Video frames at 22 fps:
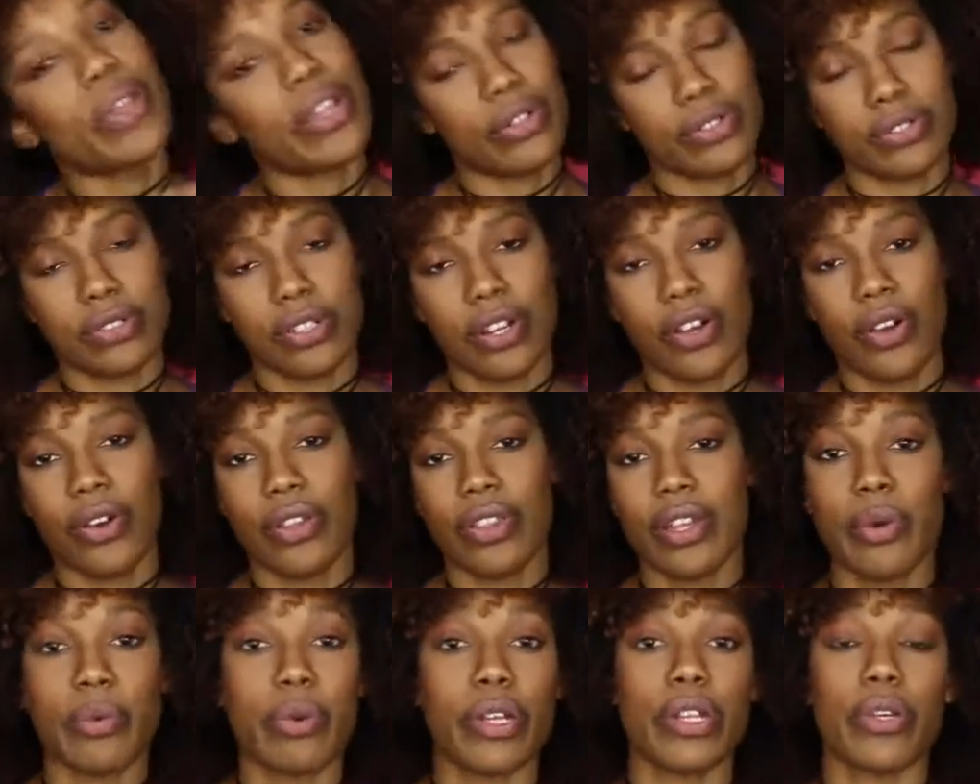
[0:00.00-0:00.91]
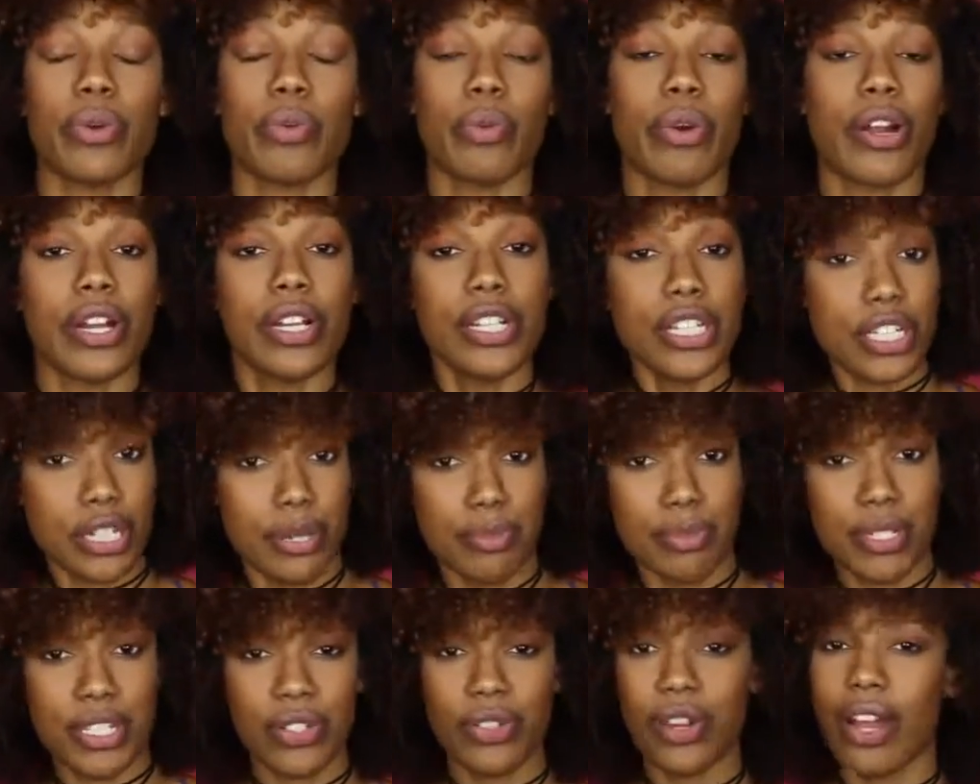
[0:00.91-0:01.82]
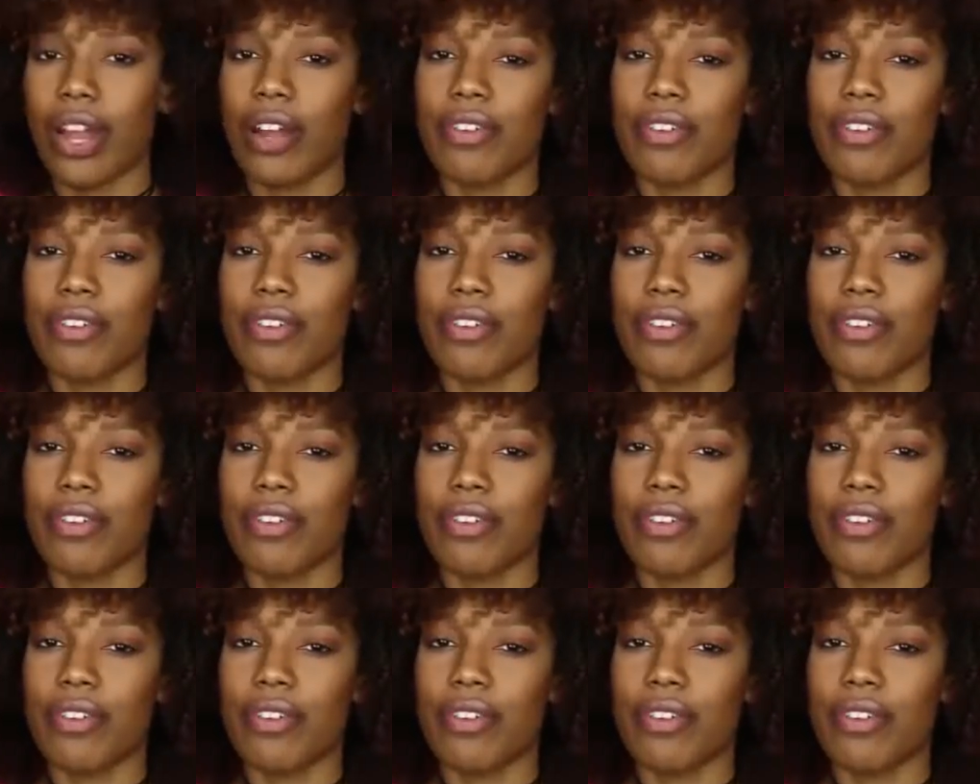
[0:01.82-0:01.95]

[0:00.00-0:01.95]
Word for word: we all know that when you're wearing a jumpsuit,